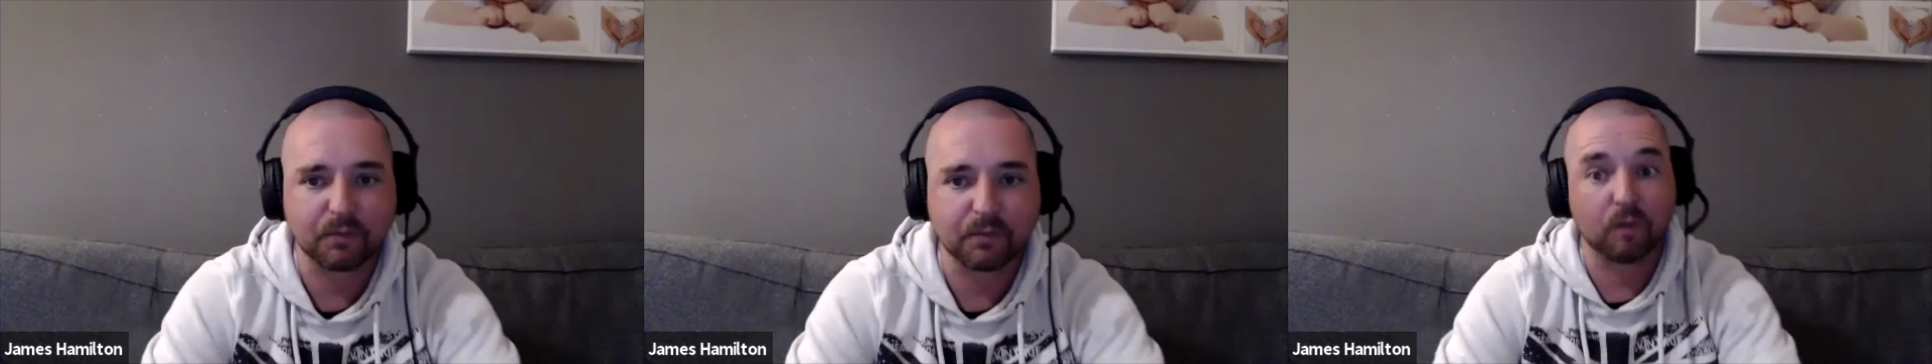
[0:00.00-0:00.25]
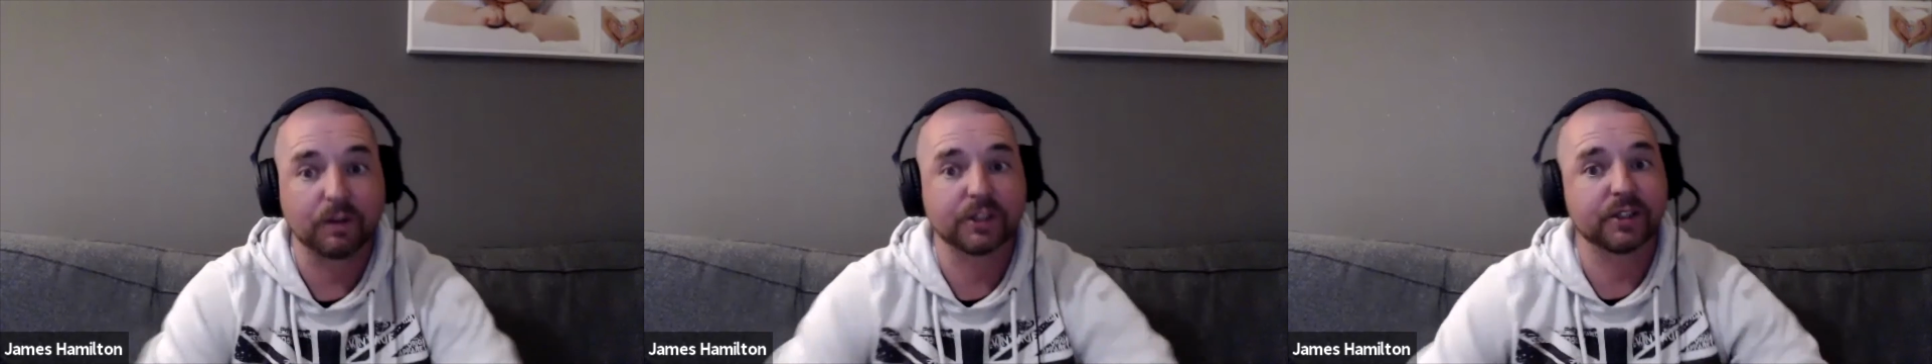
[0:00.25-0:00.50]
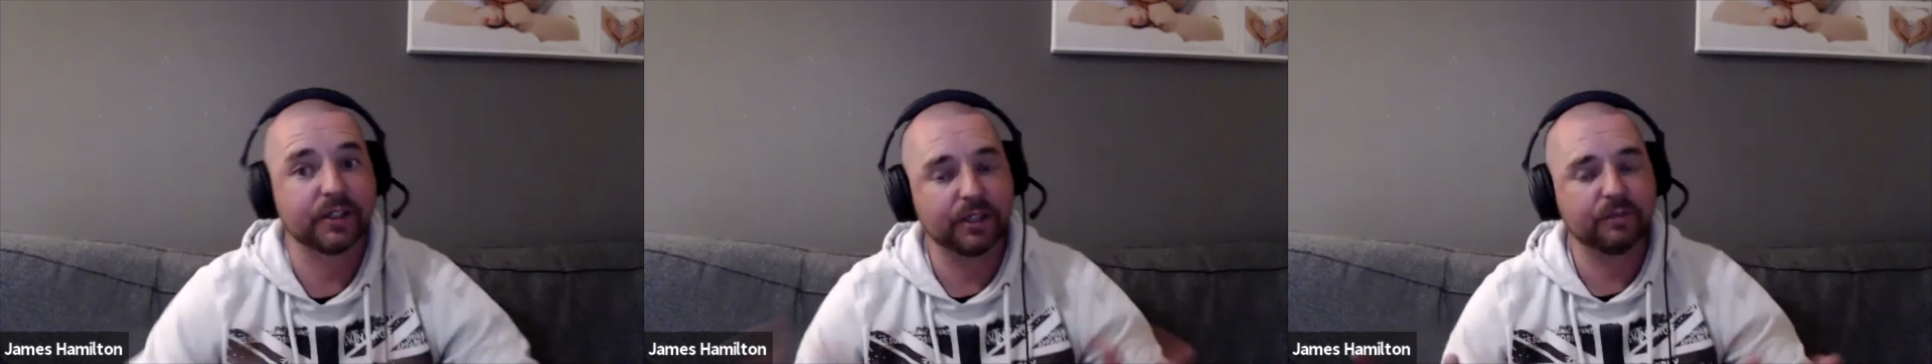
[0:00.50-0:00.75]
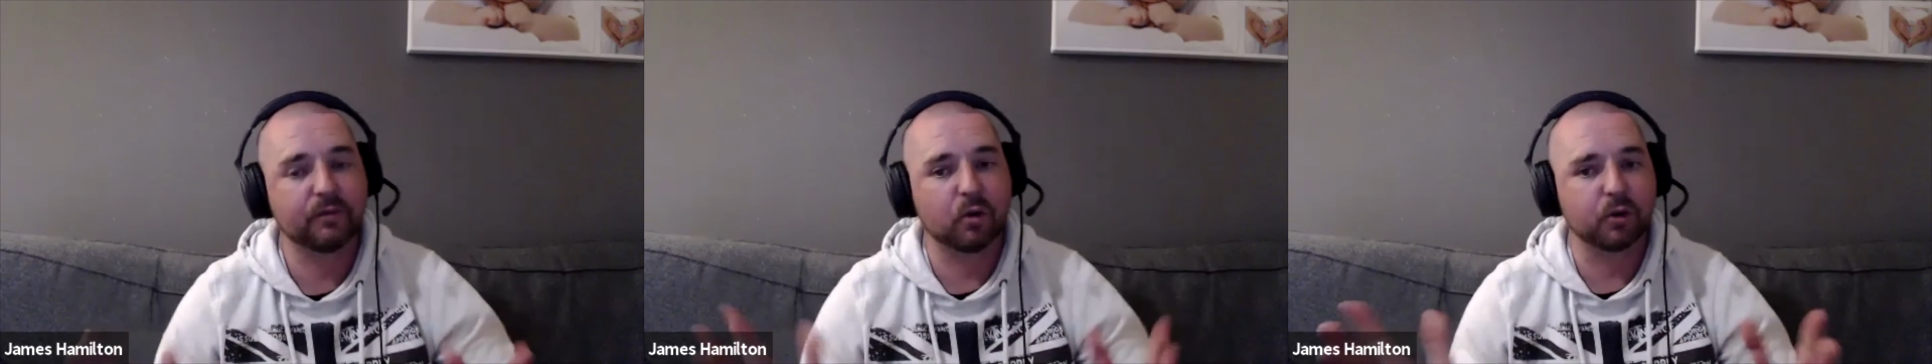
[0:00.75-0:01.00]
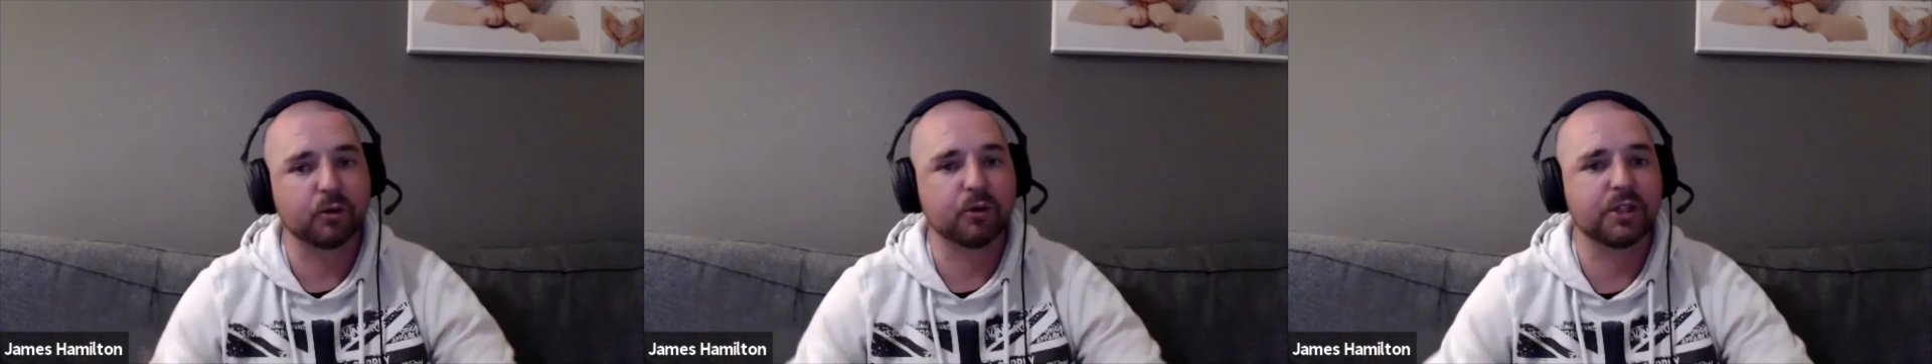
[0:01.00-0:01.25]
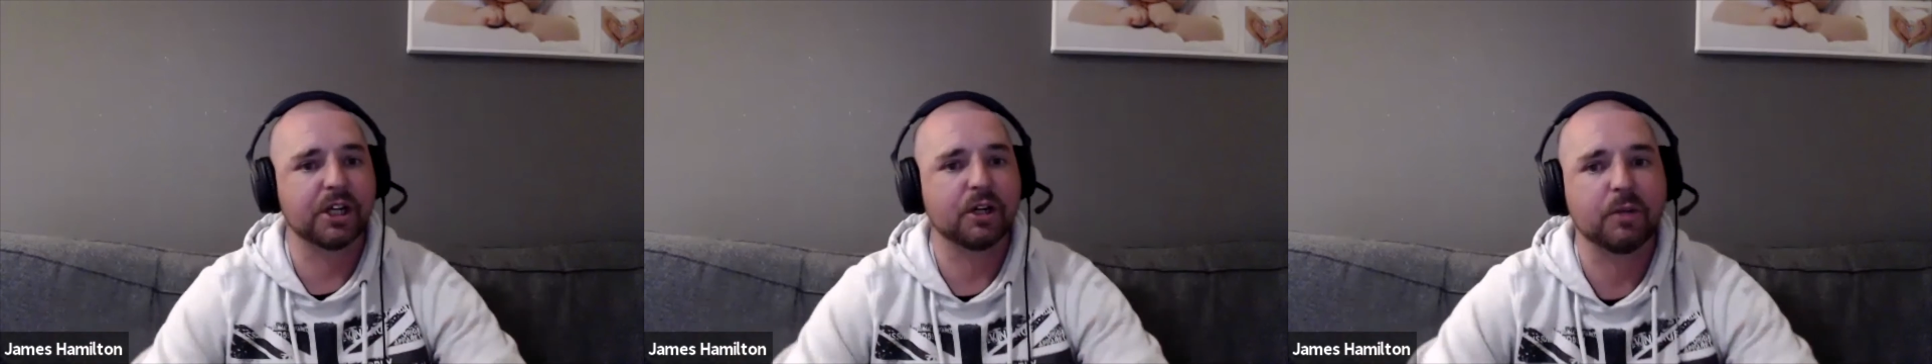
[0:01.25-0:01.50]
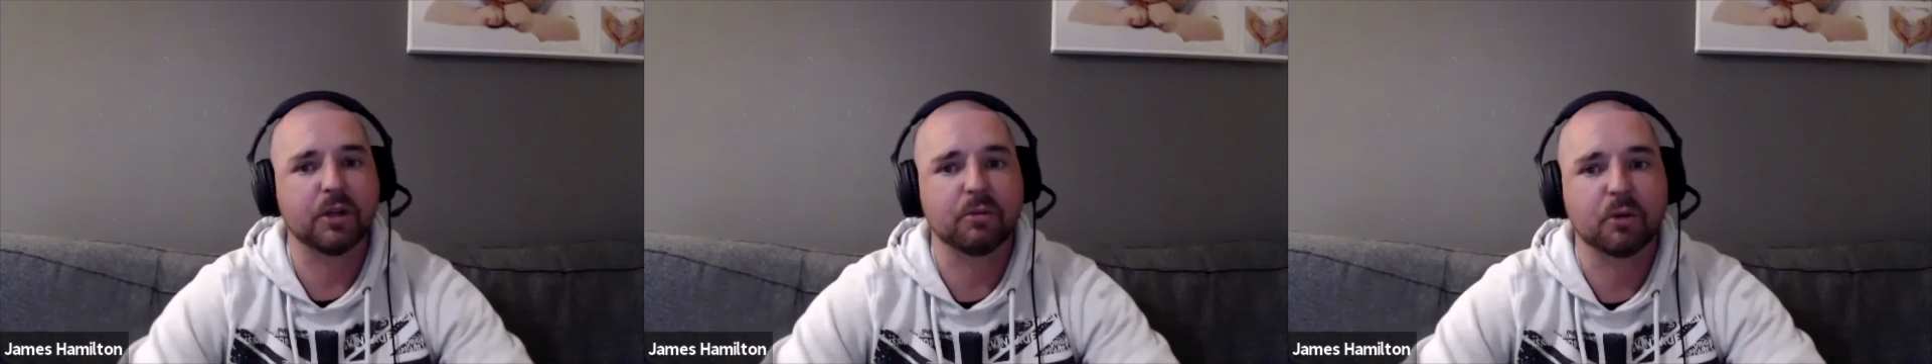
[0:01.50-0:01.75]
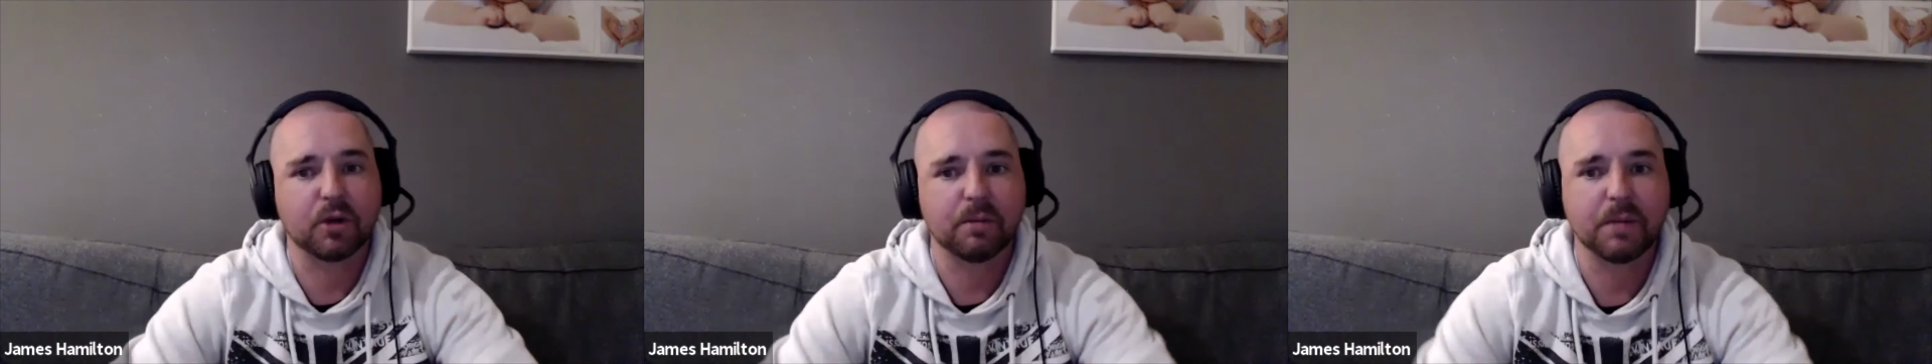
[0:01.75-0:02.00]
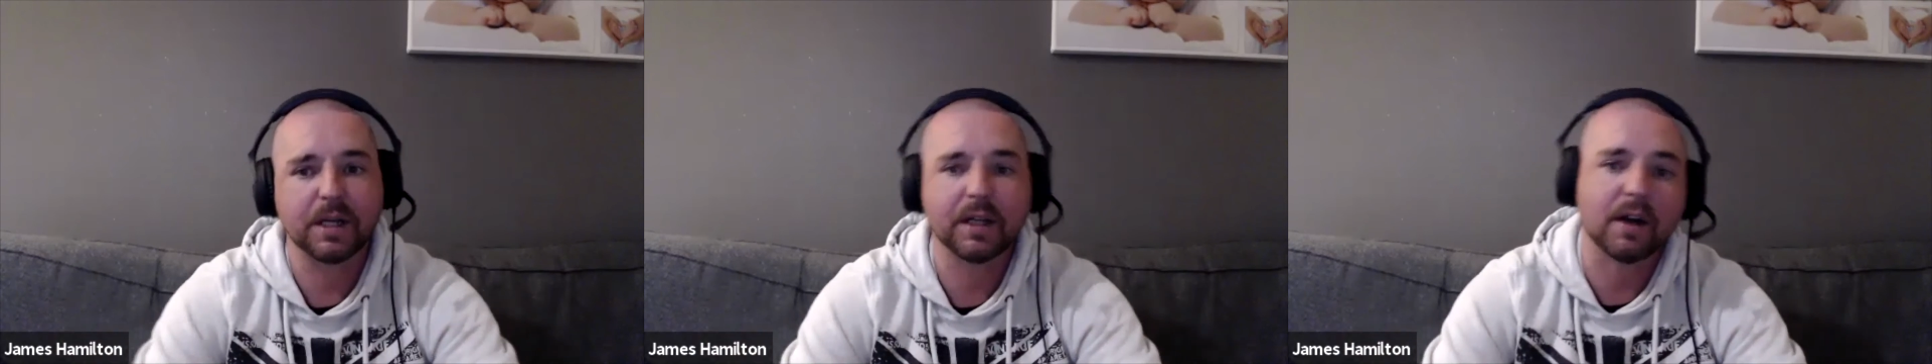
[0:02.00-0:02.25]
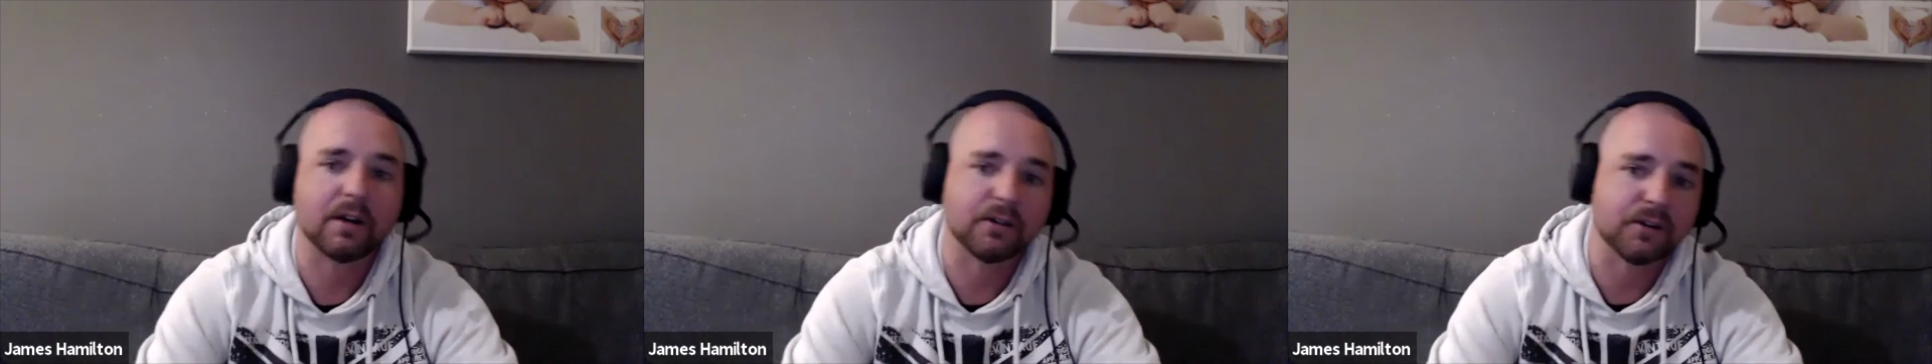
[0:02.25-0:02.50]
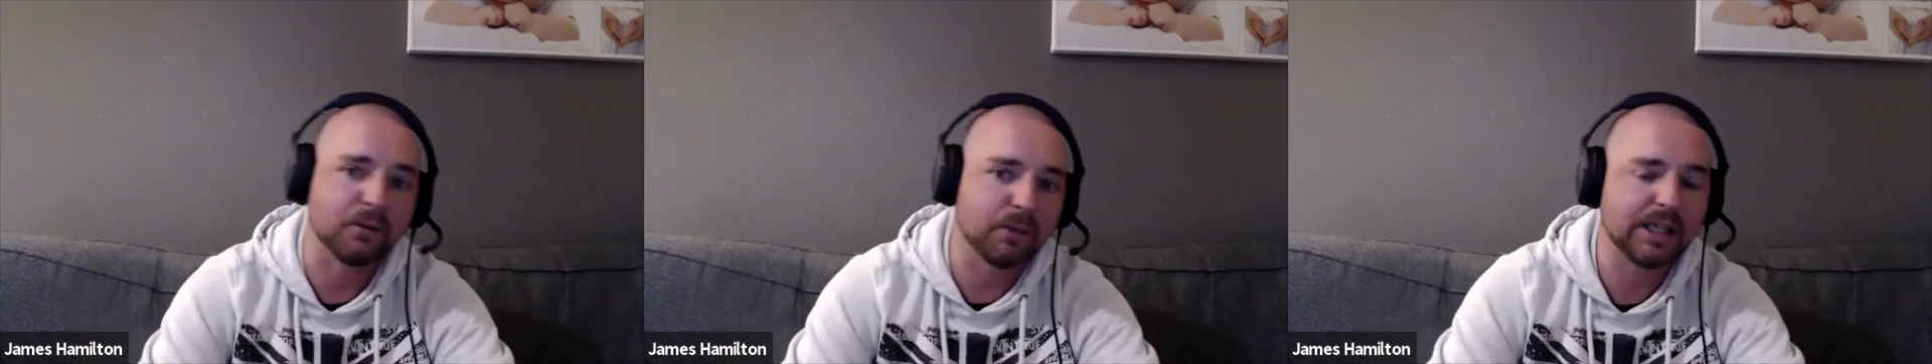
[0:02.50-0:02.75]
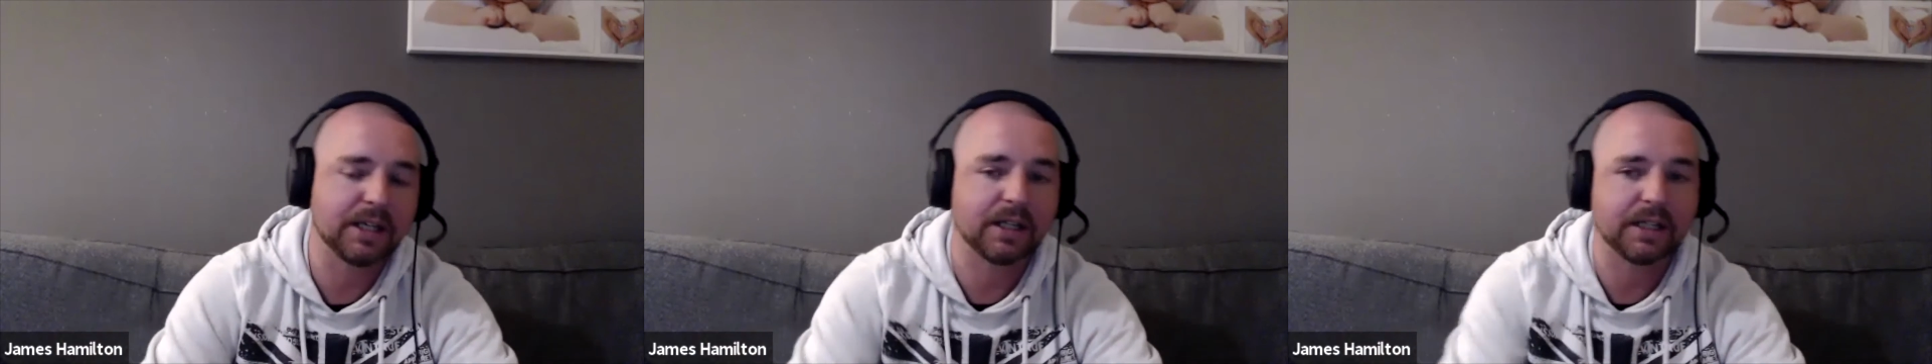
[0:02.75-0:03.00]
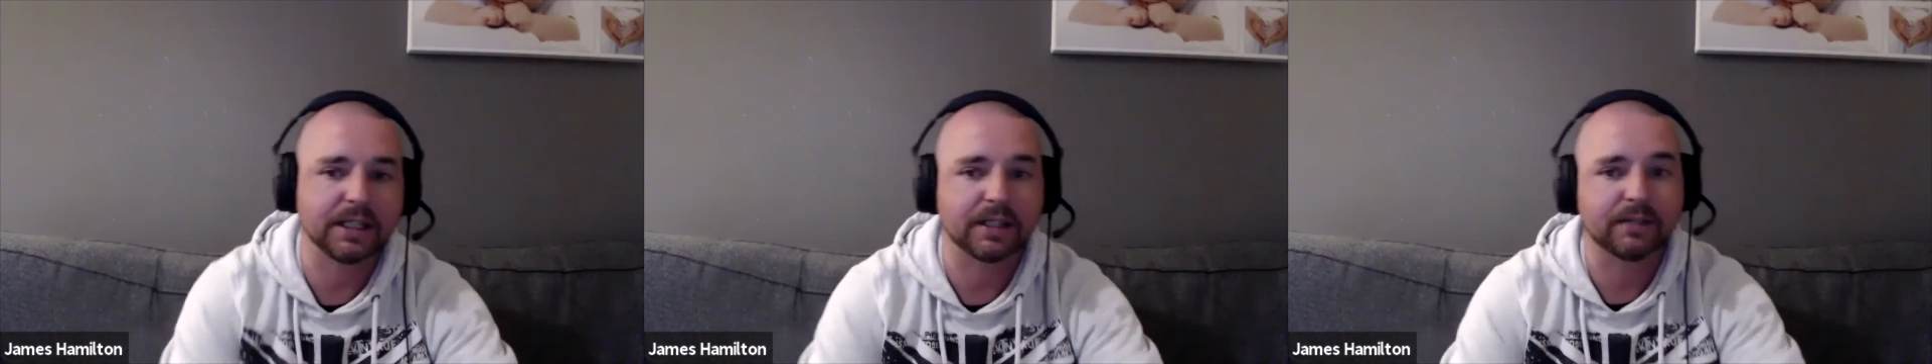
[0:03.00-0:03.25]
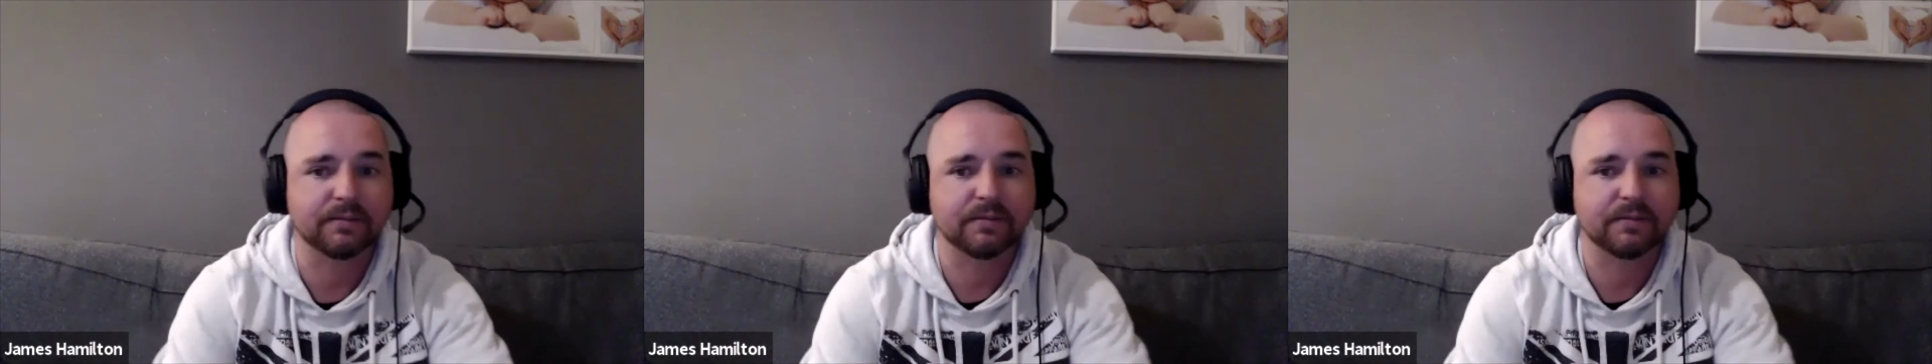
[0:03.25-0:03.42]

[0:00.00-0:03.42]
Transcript: obviously he'd fought two gentlemen that were on the main card the weekend there and